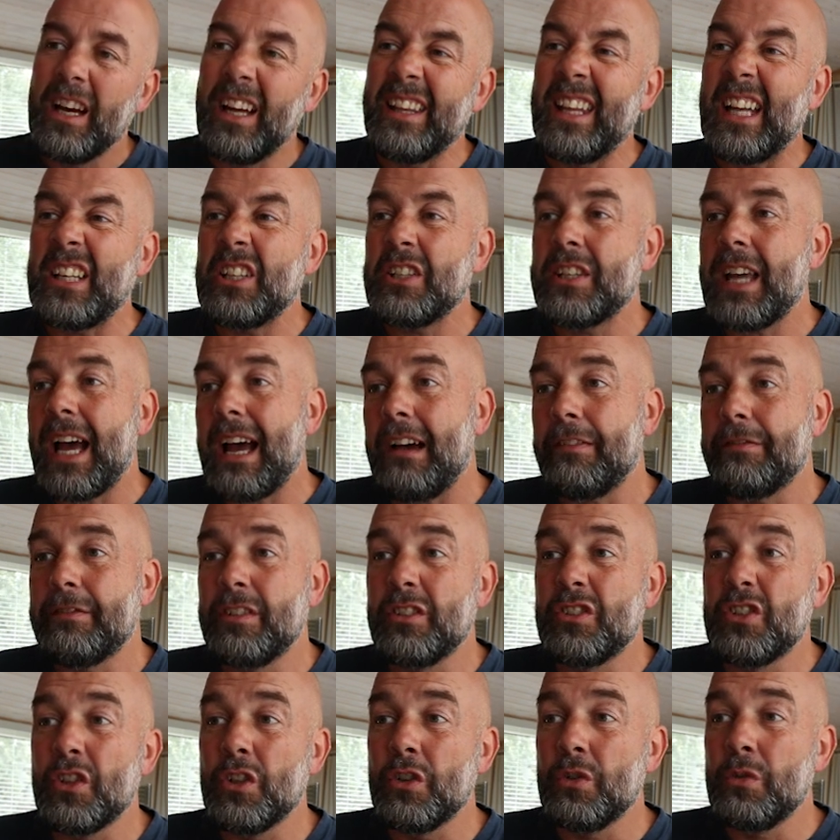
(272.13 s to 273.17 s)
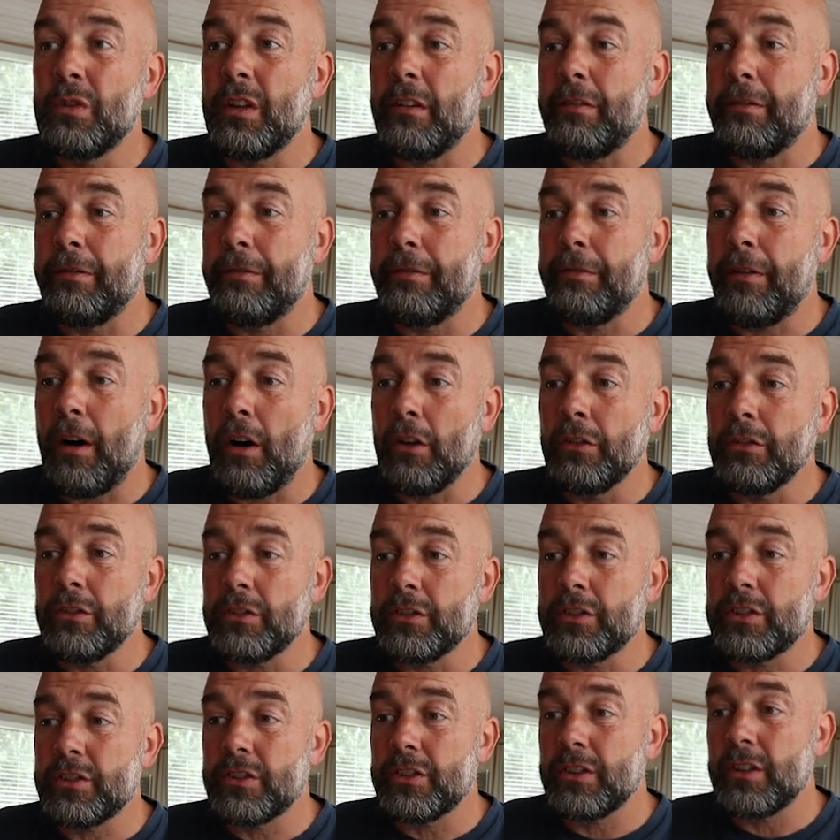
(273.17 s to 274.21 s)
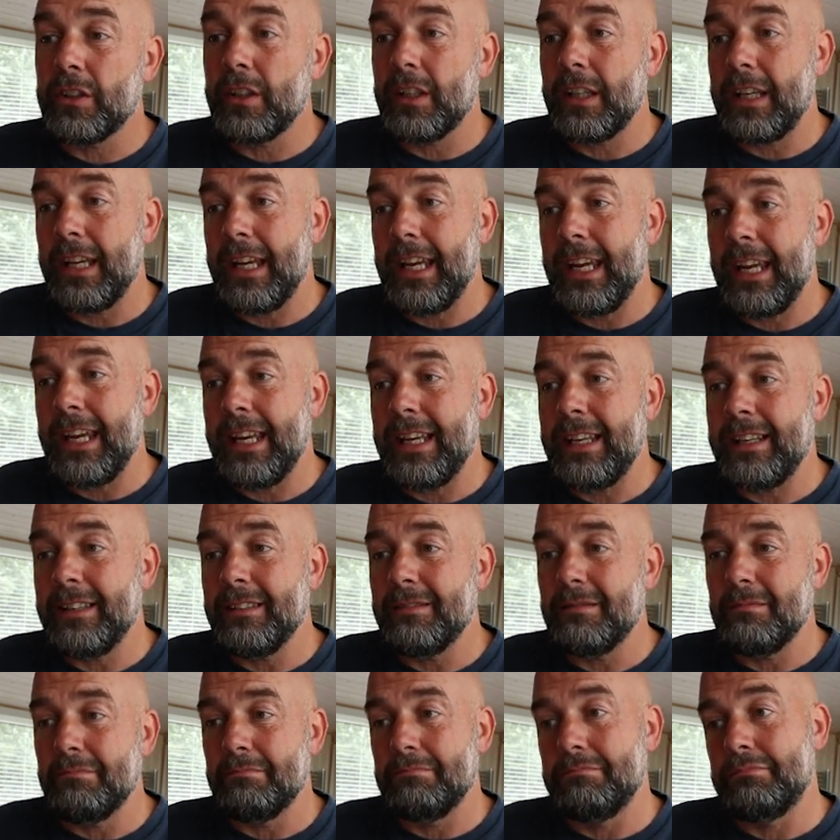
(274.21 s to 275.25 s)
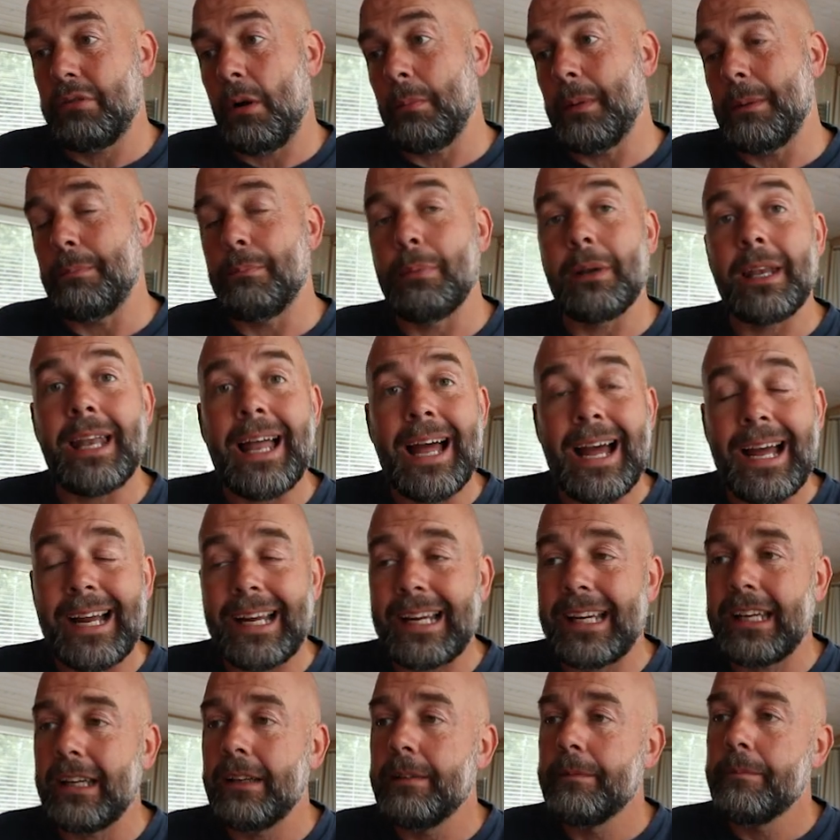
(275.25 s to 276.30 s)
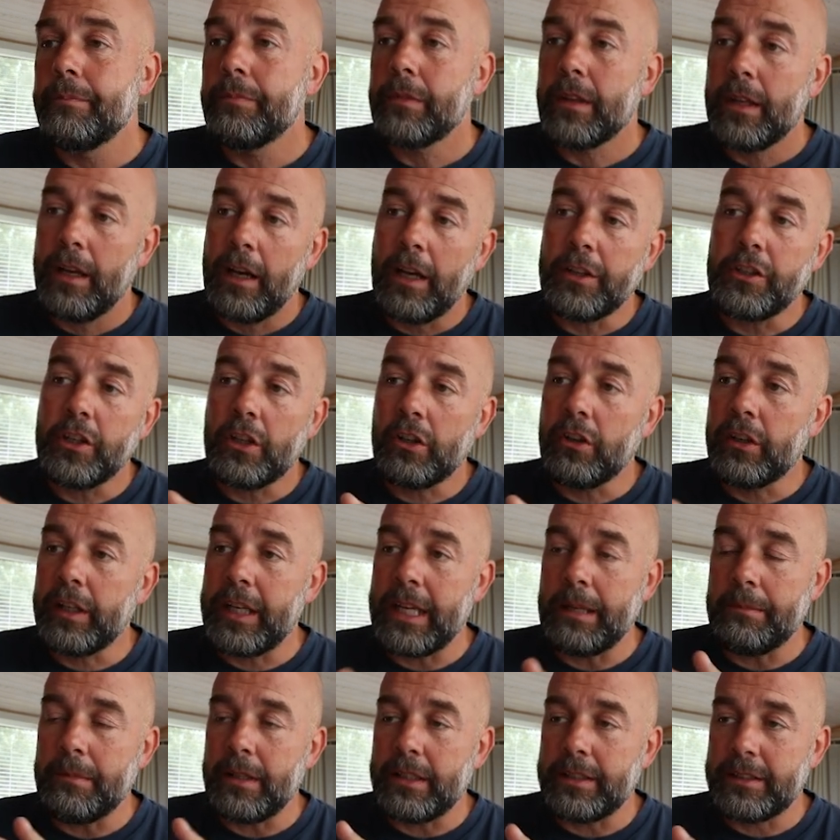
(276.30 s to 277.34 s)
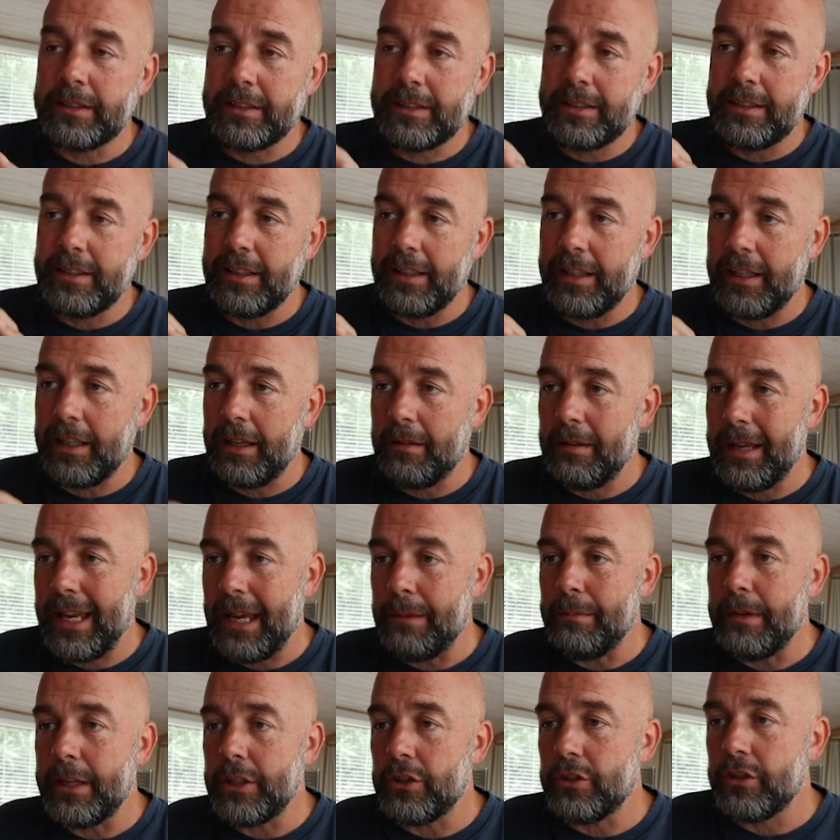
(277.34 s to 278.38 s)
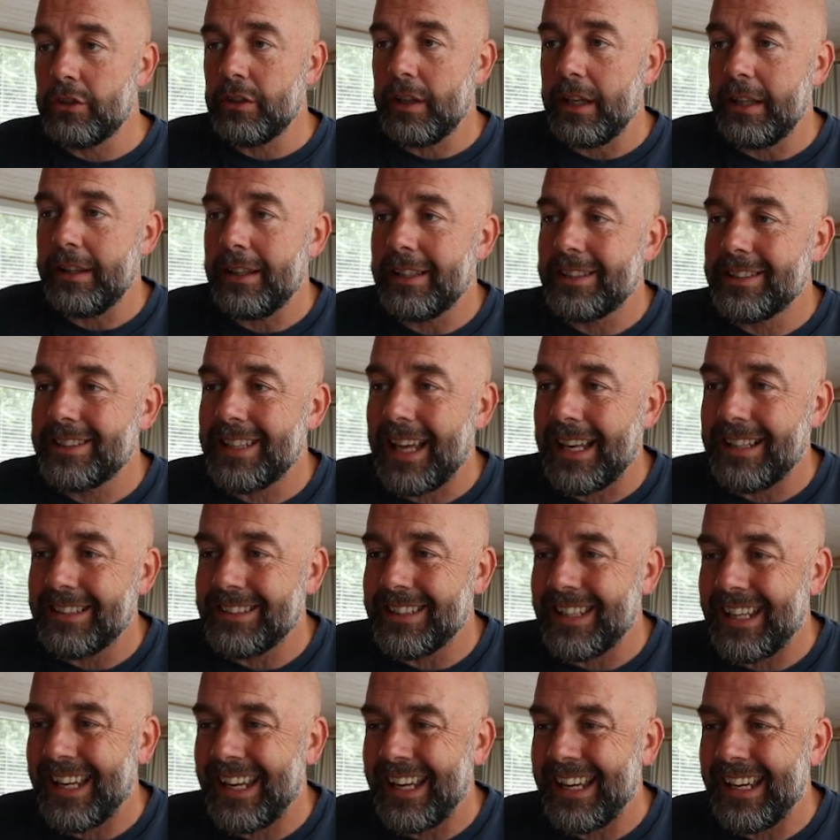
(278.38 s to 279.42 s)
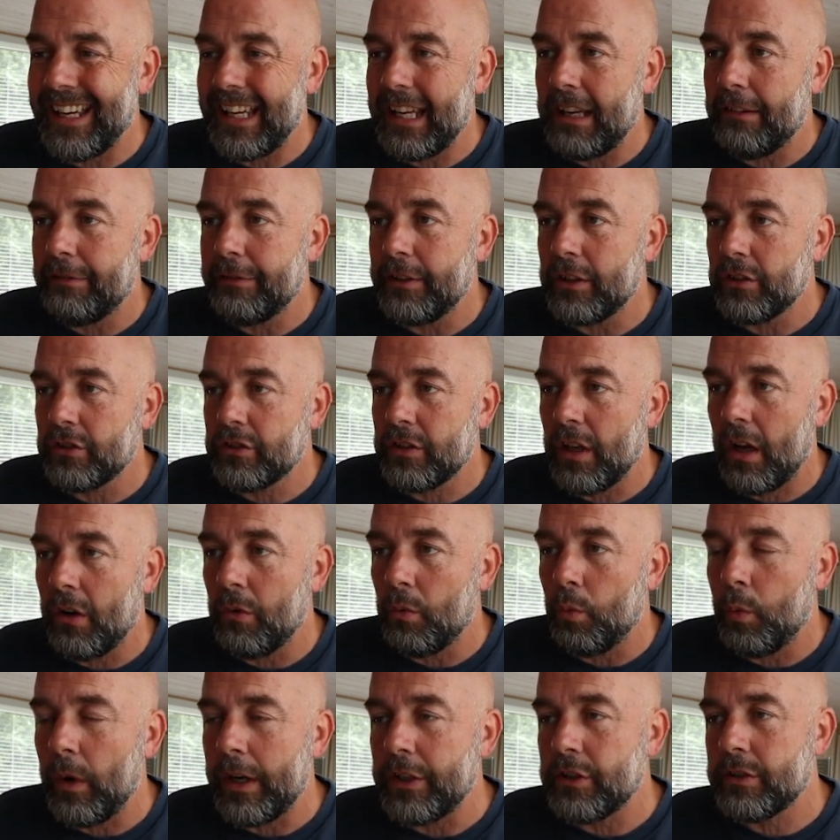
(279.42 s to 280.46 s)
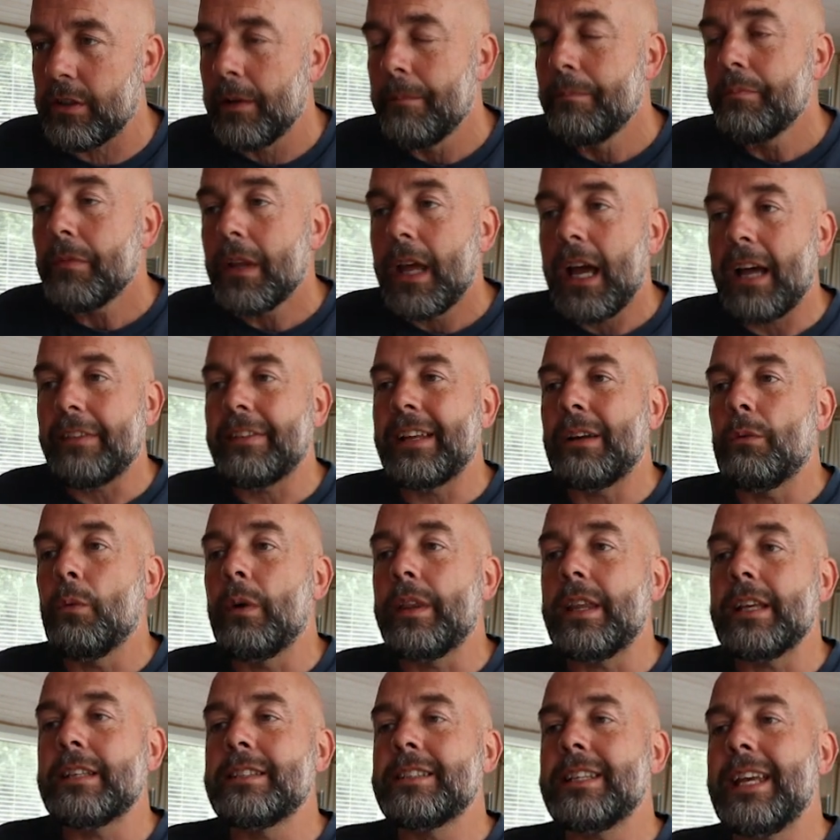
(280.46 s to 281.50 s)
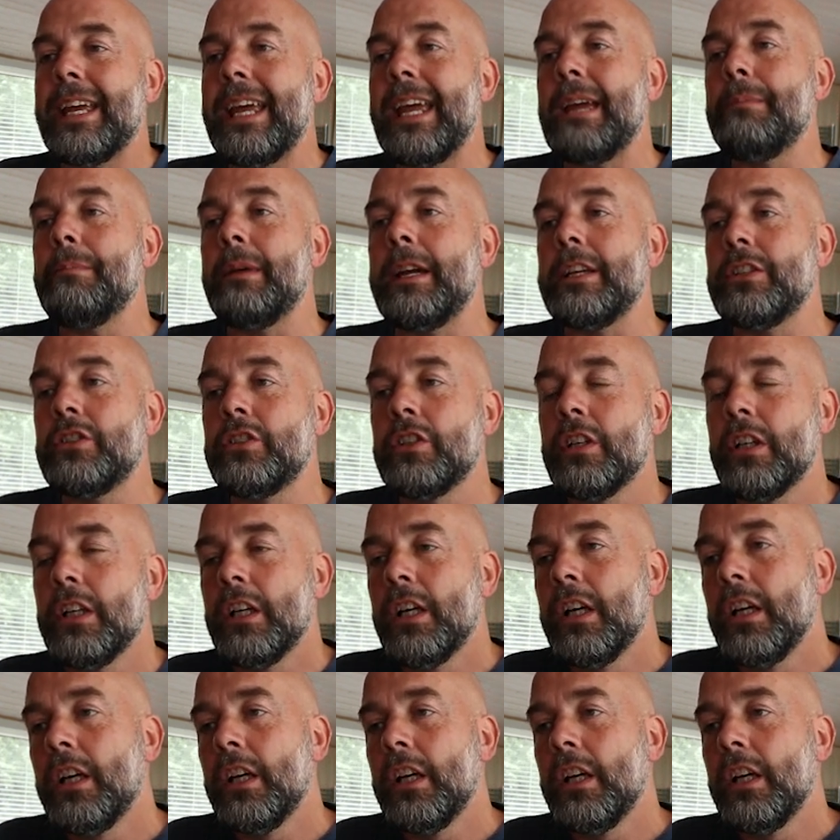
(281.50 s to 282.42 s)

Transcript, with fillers: And then you'd have to do the fonts in probably black and you could keep this uh, image in the center here if you so wished. I think with this image,